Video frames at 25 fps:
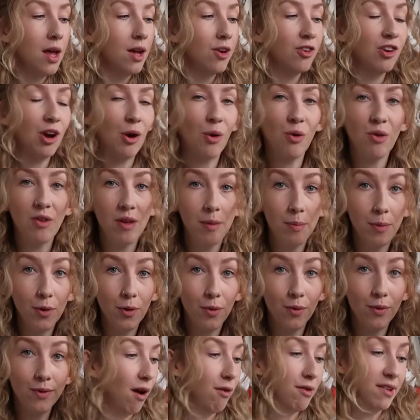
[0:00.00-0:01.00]
Chelsea
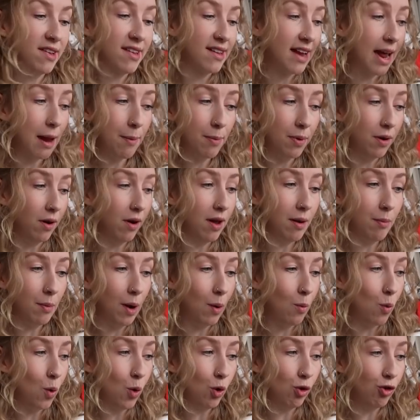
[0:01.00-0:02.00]
boots are a staple in
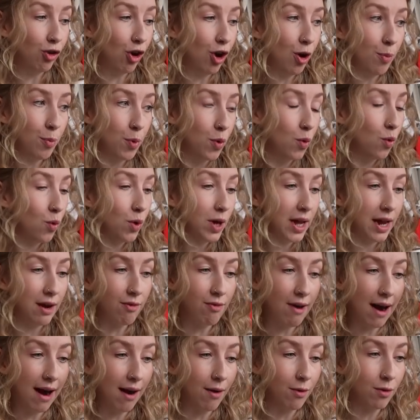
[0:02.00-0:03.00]
my wardrobe all year
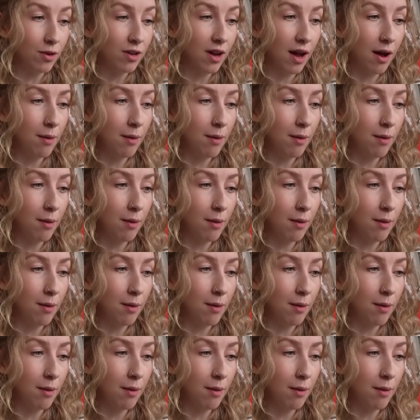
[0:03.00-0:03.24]
round.